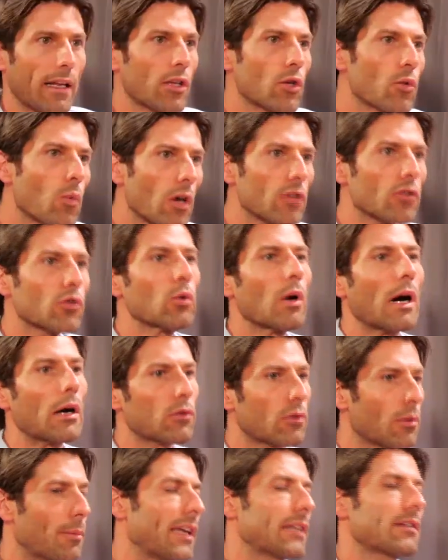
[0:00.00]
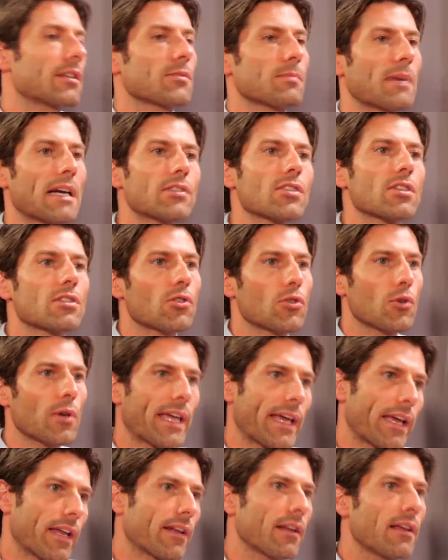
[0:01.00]
want to automate as much as you
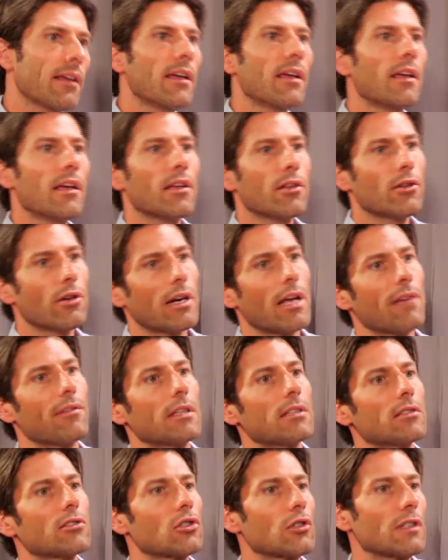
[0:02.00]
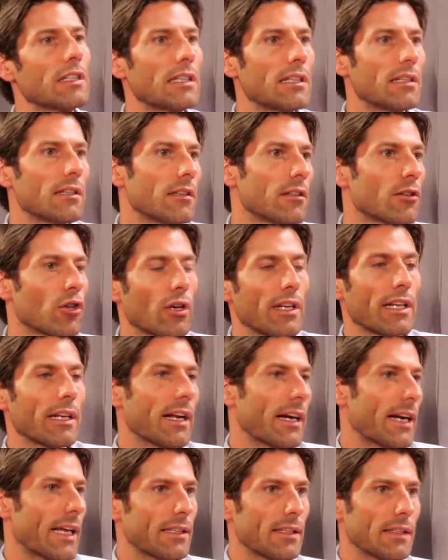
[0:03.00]
can. You're having 3 nonlinear
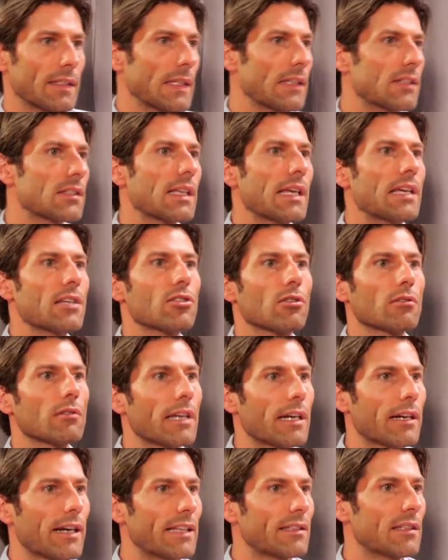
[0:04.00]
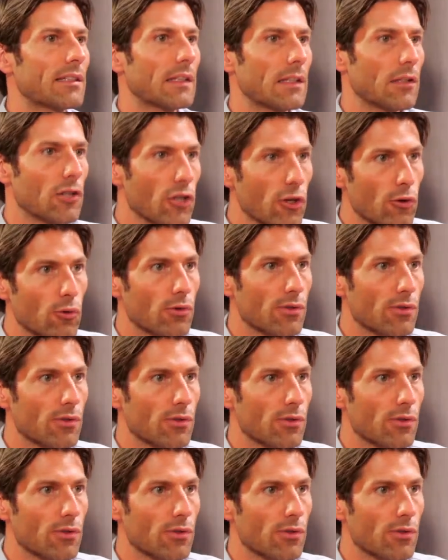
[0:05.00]
editing stations, they're editing news,